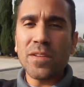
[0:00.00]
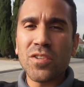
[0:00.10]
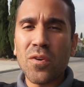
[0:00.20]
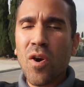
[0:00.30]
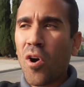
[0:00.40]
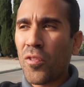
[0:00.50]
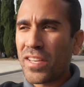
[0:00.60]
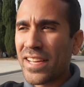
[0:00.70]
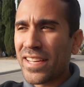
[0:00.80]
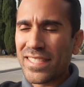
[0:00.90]
so all the
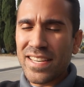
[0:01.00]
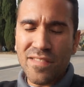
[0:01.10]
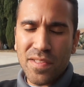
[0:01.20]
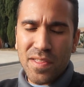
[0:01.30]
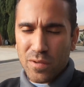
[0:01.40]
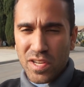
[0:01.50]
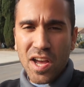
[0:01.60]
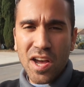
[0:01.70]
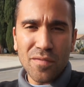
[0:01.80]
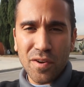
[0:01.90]
dust and everything was
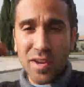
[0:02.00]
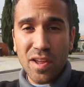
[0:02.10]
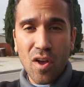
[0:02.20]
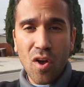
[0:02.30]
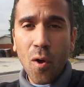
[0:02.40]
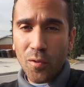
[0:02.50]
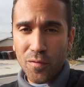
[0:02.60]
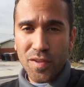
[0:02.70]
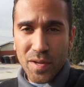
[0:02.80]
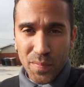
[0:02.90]
covering all of the